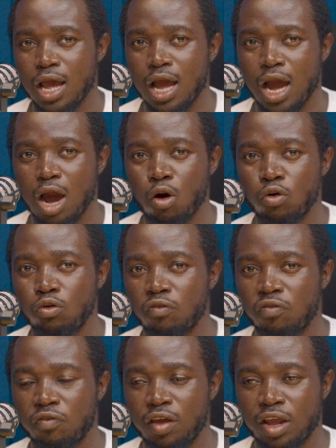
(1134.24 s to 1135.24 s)
how do you
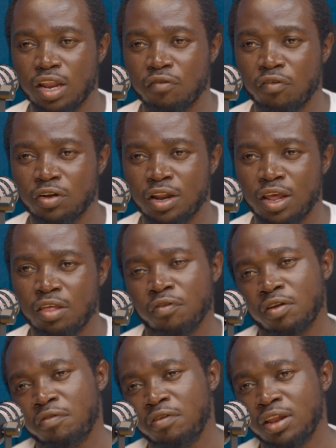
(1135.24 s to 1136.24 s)
think the 40 Days for
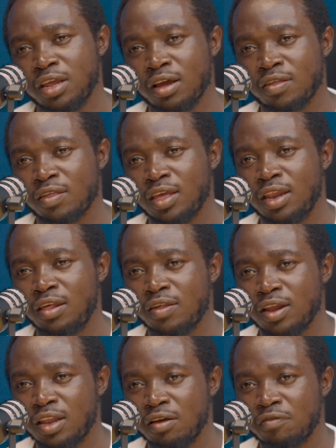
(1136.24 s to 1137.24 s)
the FinTech
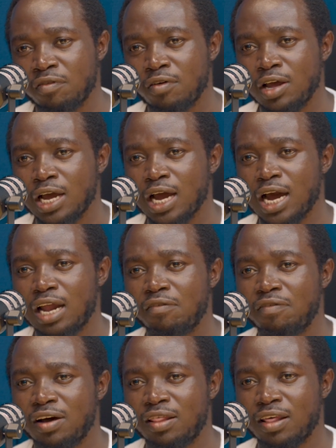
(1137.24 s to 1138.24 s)
initiative can
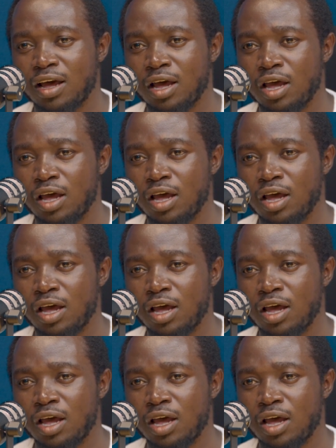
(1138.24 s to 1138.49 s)
further